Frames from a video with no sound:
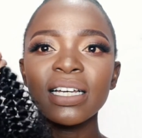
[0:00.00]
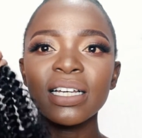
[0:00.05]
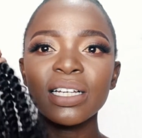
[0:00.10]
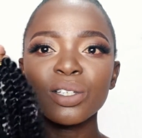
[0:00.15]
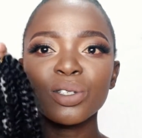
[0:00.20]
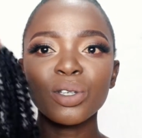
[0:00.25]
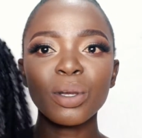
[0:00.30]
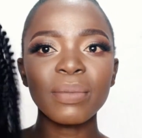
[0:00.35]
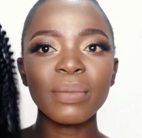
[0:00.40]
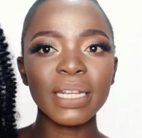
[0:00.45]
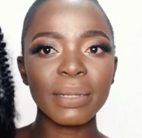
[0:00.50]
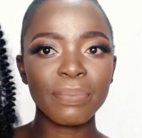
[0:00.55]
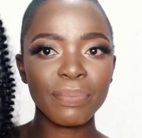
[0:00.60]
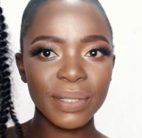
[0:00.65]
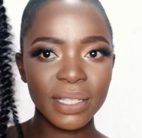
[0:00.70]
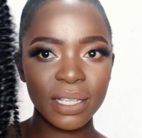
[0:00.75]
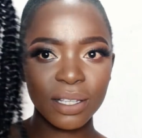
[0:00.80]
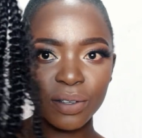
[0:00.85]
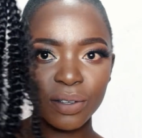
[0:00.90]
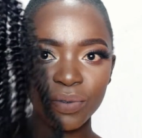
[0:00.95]
so many
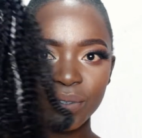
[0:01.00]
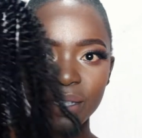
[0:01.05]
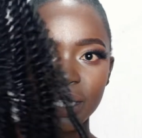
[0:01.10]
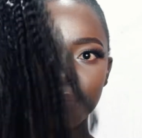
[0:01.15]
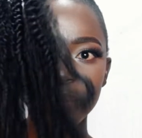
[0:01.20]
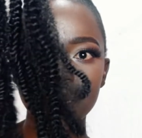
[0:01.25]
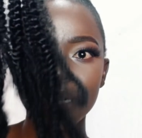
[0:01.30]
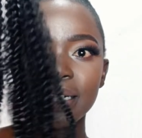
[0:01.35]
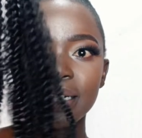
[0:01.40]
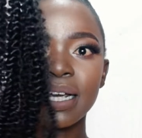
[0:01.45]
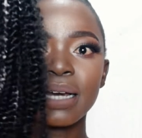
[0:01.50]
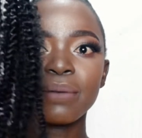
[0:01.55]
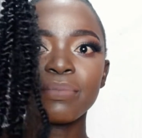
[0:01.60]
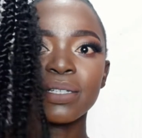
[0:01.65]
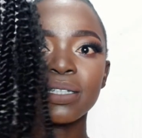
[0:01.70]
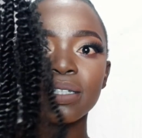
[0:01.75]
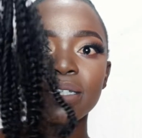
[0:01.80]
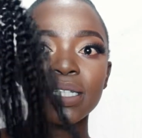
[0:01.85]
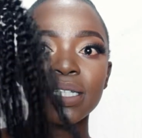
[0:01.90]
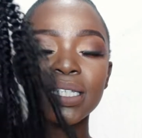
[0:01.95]
pieces of this, but it comes
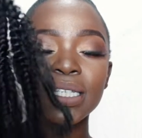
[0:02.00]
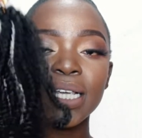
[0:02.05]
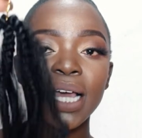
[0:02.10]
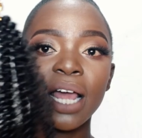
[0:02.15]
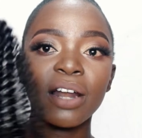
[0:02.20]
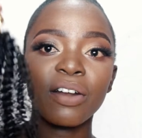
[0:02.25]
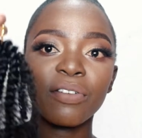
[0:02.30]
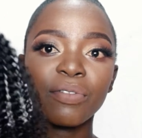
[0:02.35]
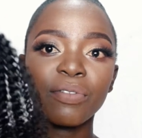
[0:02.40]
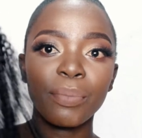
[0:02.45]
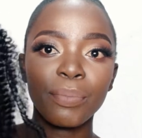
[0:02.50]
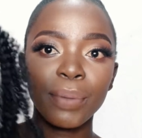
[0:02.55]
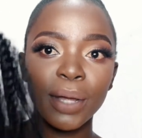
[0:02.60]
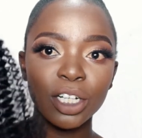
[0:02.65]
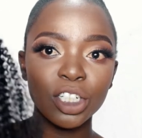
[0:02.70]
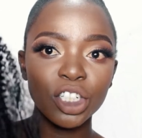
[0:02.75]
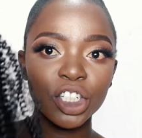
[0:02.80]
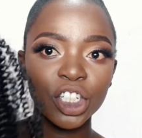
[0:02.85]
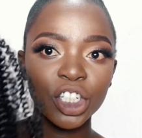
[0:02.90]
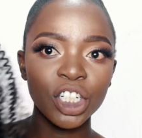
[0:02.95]
in this kind of a
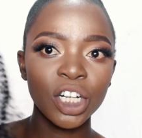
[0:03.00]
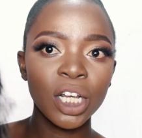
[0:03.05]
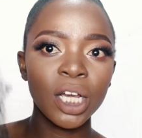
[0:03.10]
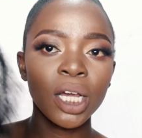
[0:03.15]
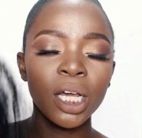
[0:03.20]
bunch.